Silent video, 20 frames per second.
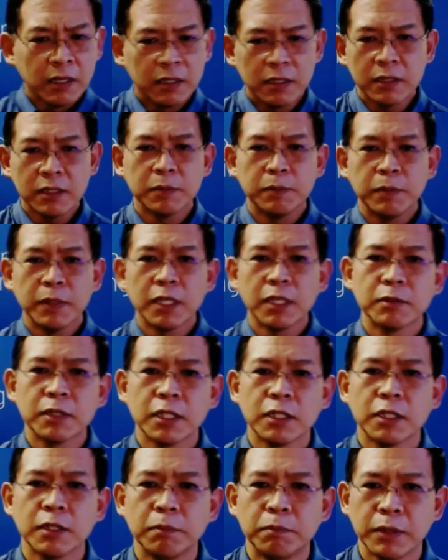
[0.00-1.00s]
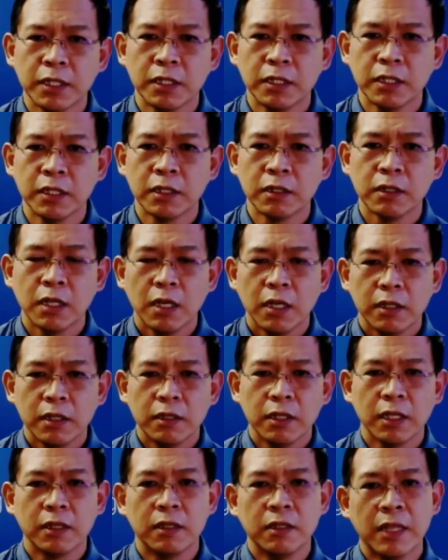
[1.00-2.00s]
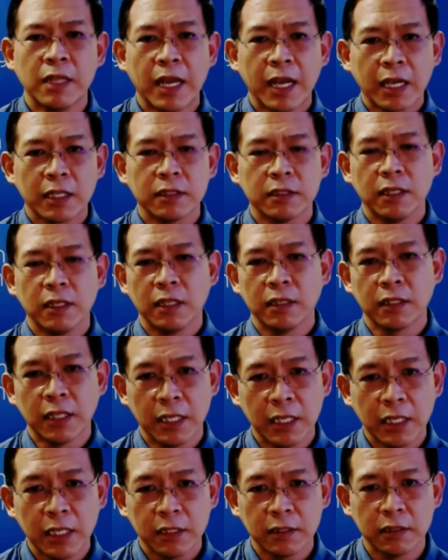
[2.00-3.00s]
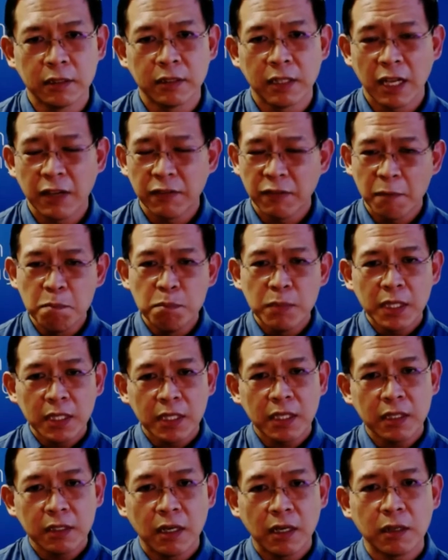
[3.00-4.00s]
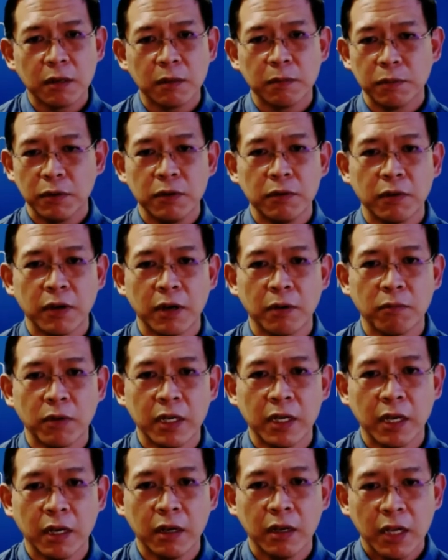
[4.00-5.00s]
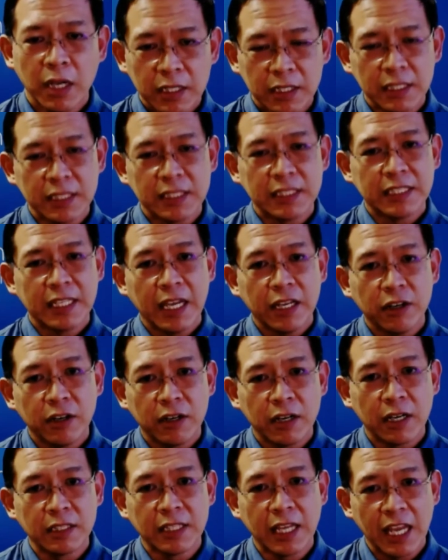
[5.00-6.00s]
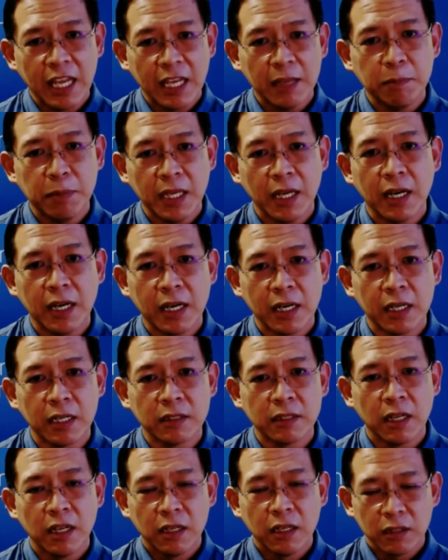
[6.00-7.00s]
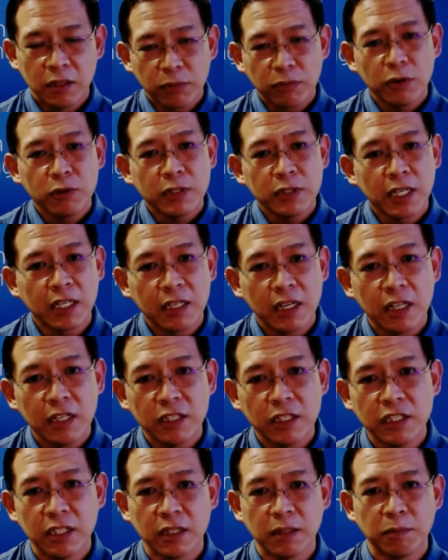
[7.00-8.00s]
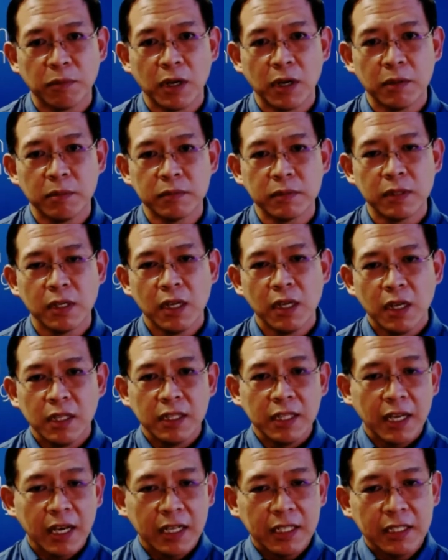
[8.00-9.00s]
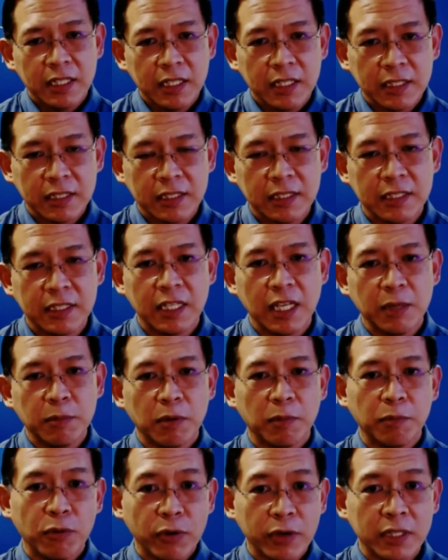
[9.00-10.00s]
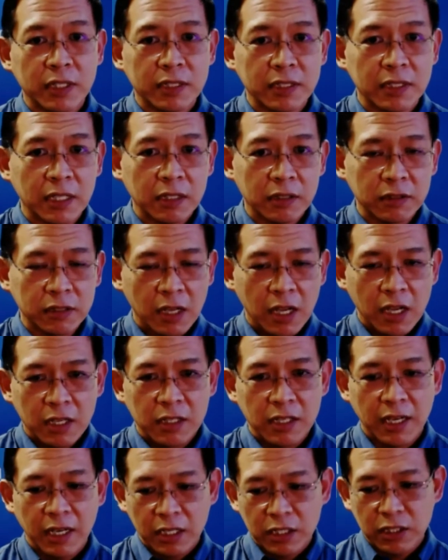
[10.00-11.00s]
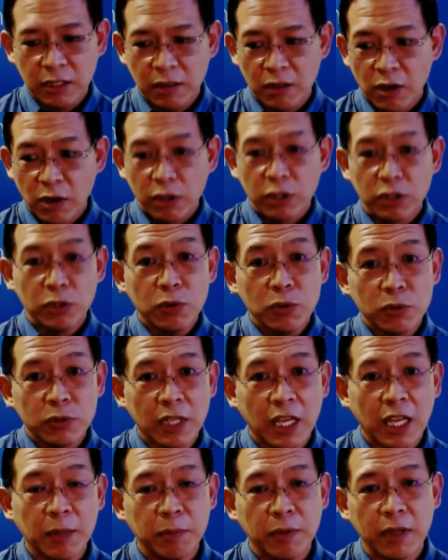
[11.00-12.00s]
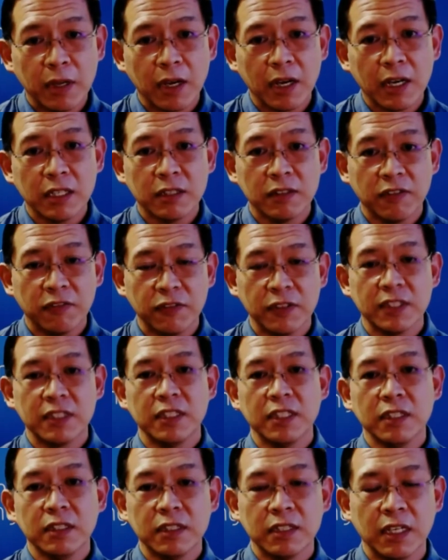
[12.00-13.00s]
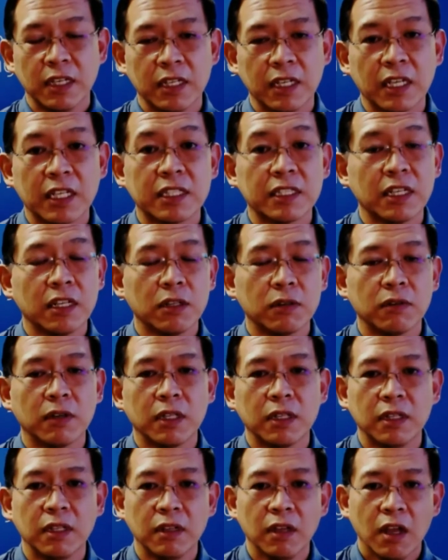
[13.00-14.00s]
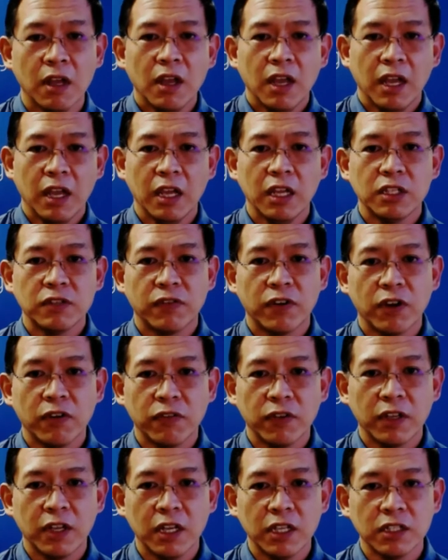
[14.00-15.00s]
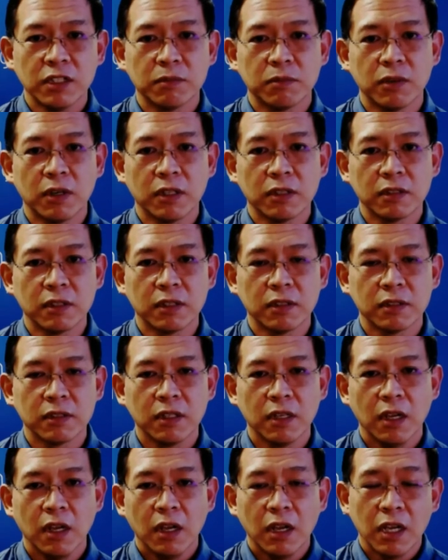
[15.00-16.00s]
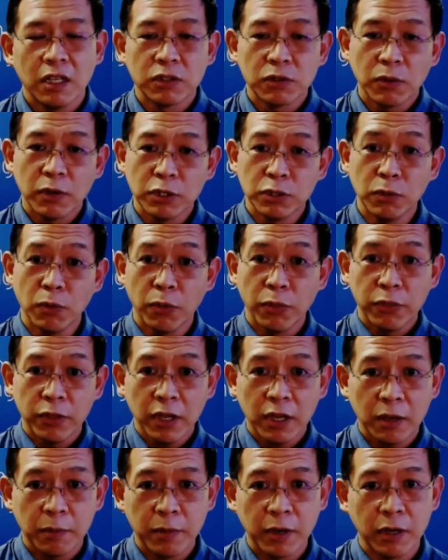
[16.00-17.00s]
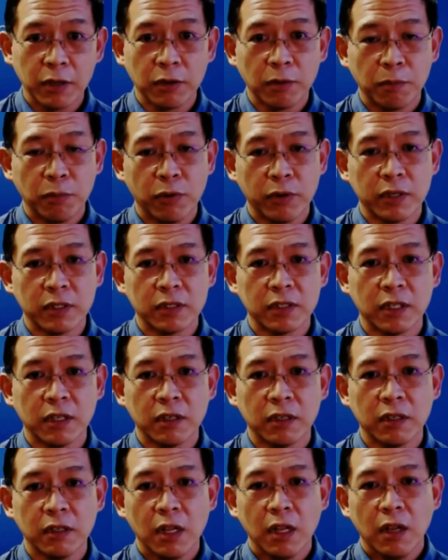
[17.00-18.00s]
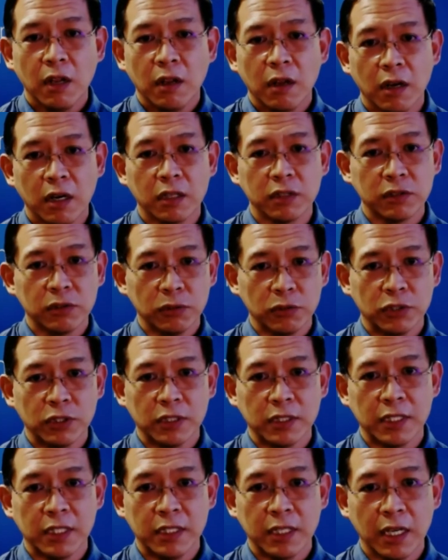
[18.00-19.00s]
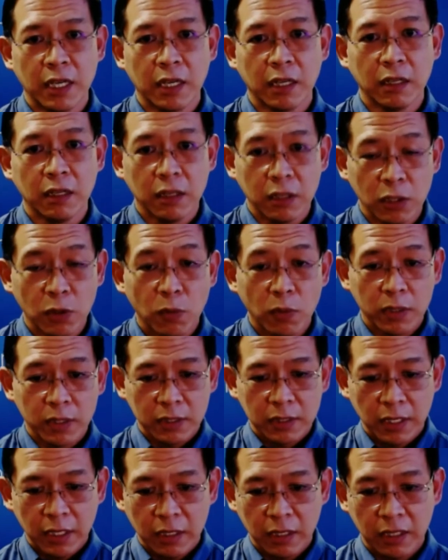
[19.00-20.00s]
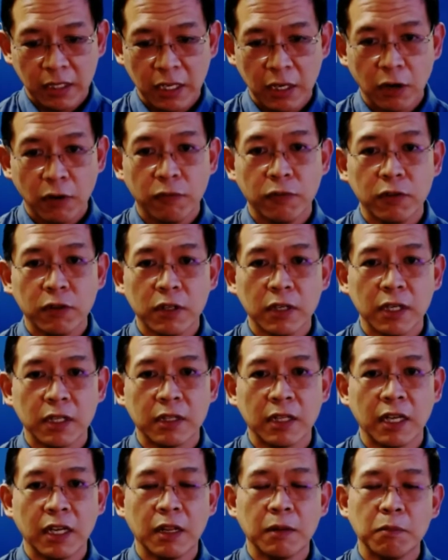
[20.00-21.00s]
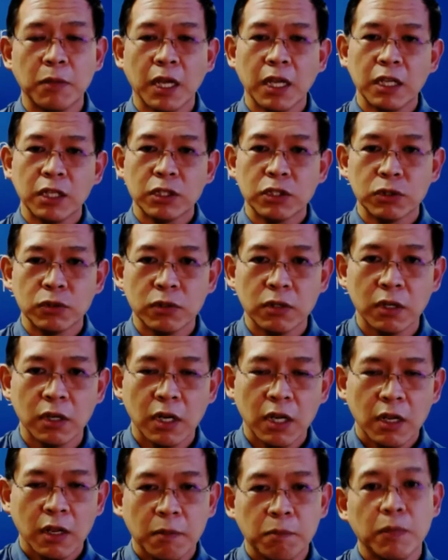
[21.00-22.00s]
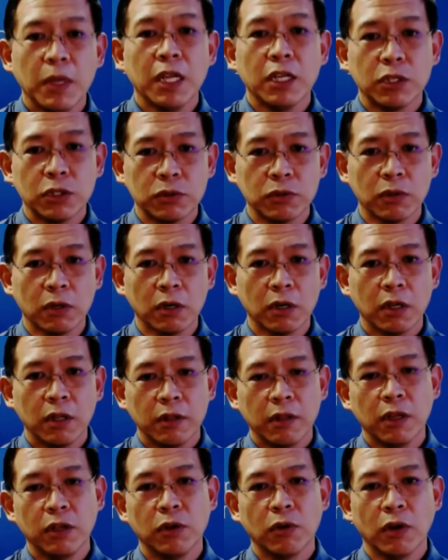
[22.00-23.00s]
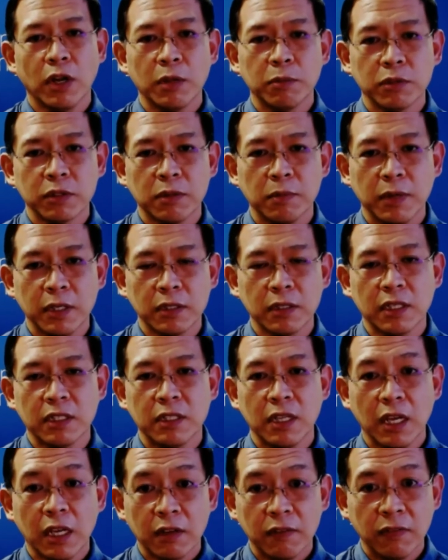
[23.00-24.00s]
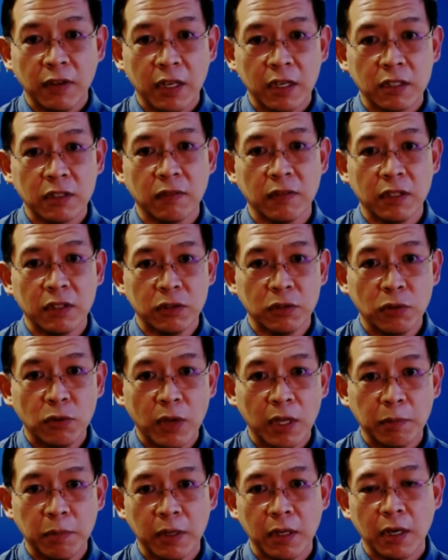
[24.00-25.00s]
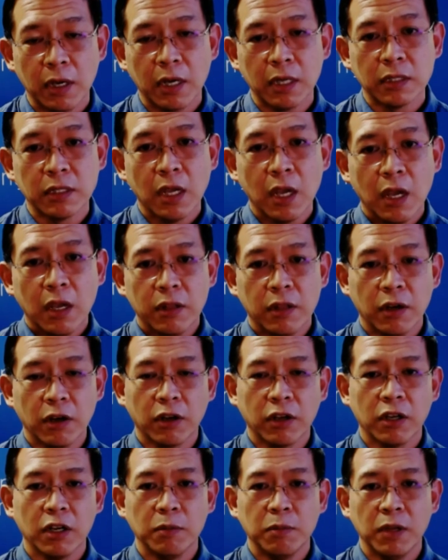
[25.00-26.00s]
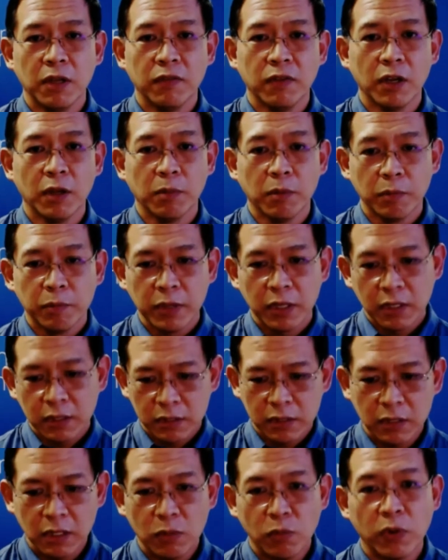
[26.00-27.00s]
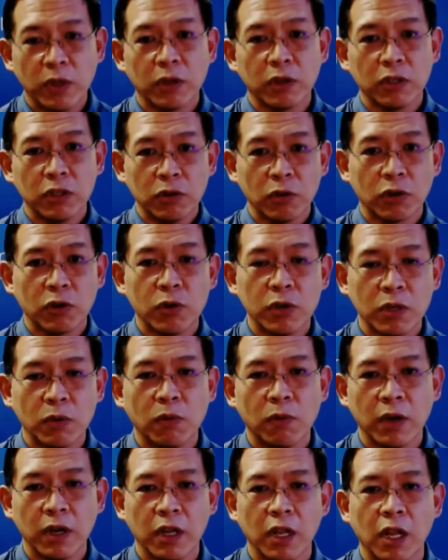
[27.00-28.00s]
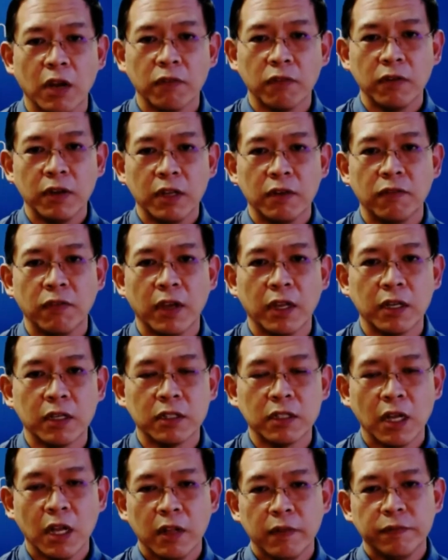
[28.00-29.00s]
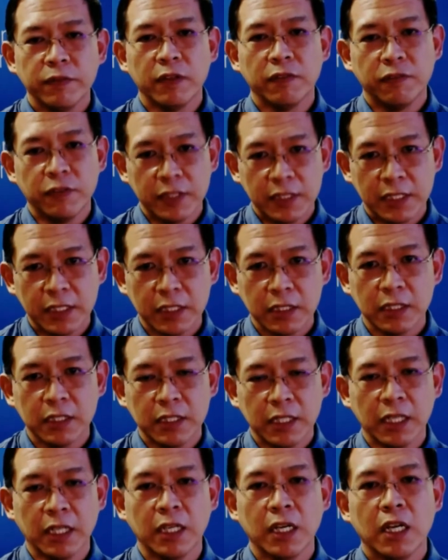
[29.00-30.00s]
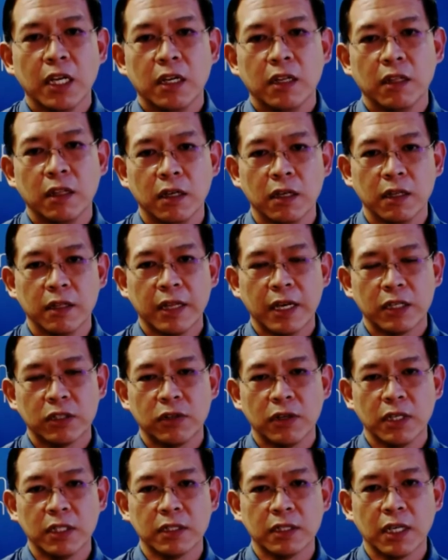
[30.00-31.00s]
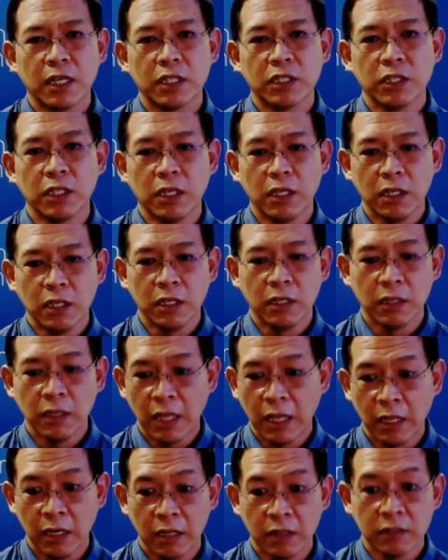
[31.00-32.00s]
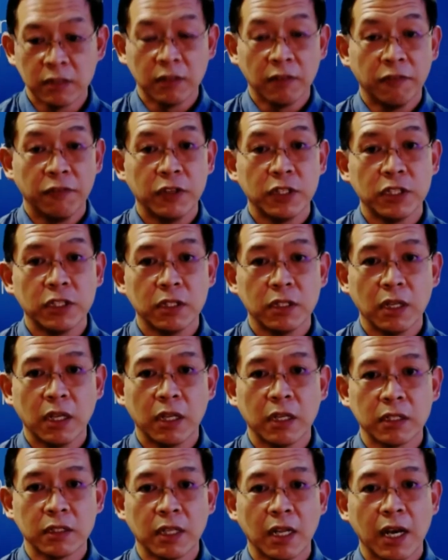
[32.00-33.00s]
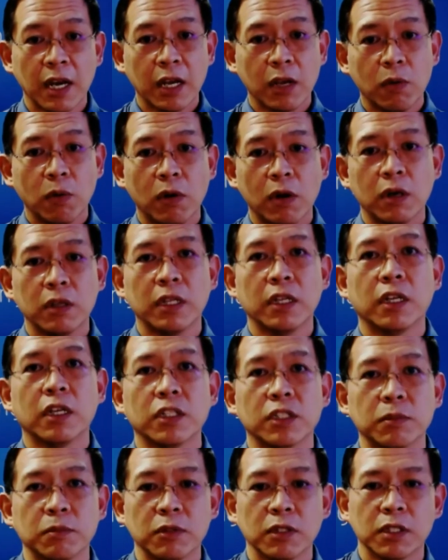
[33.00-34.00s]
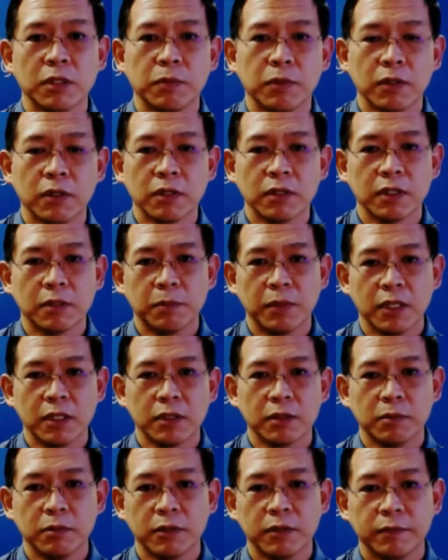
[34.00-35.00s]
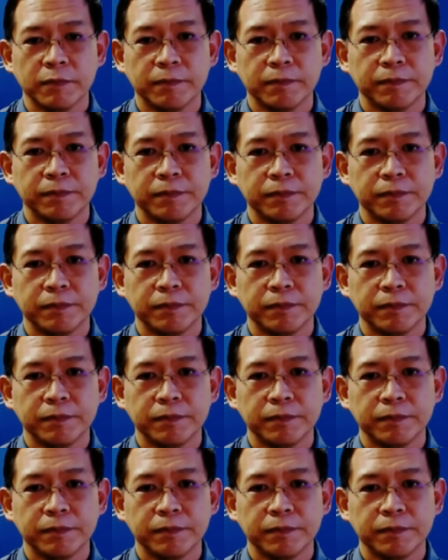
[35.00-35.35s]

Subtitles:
This has become such a big deal that NACS and Connexus have $1 million program right now to standardize APIs, to throw technology at the problems. The idea is to enable point of sales to actually use APIs to facilitate and accelerate the age verification process. And so as you think about your point of sale solution today, you want to take a careful look at that and make sure that you're able to basically take advantage of these new APIs that are going to be available, because you're going to want every advantage to facilitate that transaction in as efficient and as a high quality customer experience as possible.